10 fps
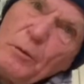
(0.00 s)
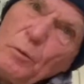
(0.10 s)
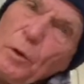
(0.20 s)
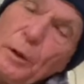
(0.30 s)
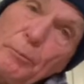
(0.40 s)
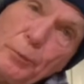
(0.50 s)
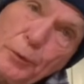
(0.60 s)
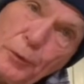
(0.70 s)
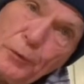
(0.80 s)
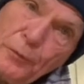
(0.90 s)
will
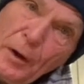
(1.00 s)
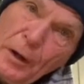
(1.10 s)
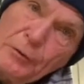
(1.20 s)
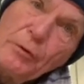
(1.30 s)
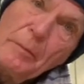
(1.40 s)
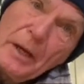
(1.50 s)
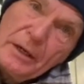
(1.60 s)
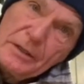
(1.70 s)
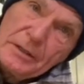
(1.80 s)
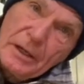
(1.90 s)
improve
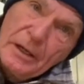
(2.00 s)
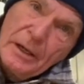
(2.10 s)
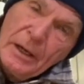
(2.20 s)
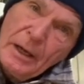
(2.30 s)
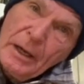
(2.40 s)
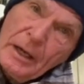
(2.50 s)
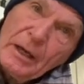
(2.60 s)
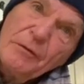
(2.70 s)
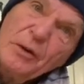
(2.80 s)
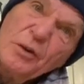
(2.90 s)
tremendously
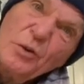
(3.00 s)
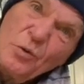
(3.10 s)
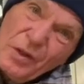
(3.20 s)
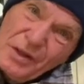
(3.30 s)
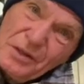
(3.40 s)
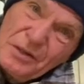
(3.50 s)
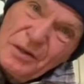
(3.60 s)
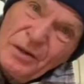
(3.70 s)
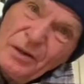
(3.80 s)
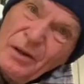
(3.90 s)
if you do these
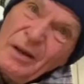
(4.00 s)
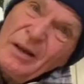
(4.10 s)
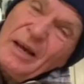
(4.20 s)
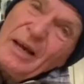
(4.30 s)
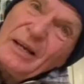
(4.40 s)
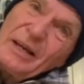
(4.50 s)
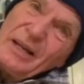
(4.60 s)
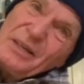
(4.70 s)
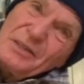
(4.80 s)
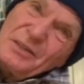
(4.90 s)
at
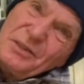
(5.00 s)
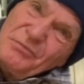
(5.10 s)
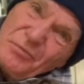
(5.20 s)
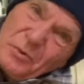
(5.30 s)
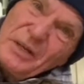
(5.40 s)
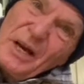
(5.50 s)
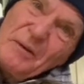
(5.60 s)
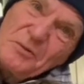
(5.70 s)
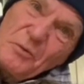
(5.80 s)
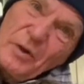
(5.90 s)
least 3
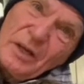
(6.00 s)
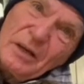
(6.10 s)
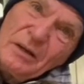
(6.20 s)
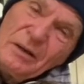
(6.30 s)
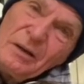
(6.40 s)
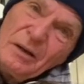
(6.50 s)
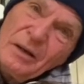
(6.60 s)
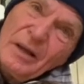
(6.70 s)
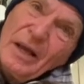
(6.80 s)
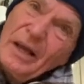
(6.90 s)
times a week,
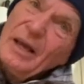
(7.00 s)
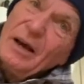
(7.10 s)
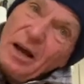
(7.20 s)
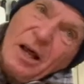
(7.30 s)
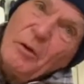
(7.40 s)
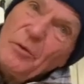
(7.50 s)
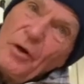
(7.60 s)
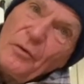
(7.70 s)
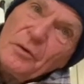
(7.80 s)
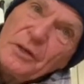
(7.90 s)
along with
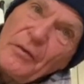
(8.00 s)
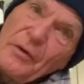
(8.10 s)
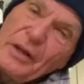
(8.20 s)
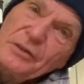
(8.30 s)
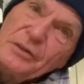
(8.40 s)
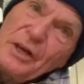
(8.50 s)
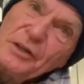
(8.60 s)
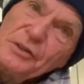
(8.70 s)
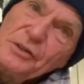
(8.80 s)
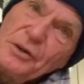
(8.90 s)
all those other
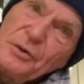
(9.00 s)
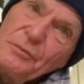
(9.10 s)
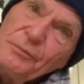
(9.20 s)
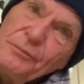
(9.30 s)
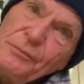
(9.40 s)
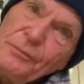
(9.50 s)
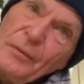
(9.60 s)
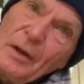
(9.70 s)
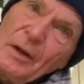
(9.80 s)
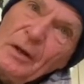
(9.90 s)
exercises you do.
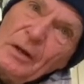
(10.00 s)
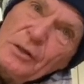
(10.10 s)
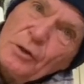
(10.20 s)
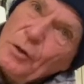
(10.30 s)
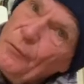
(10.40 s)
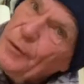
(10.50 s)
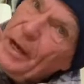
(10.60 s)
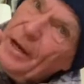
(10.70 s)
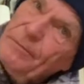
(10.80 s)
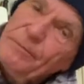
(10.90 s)
So don't
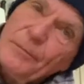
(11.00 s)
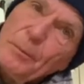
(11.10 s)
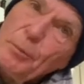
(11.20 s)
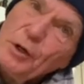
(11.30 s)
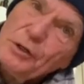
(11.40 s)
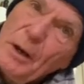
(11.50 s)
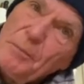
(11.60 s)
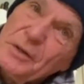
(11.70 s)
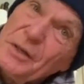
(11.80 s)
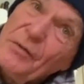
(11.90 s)
forget, the push-up
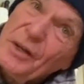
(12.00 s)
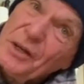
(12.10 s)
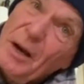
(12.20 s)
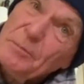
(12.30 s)
is in the top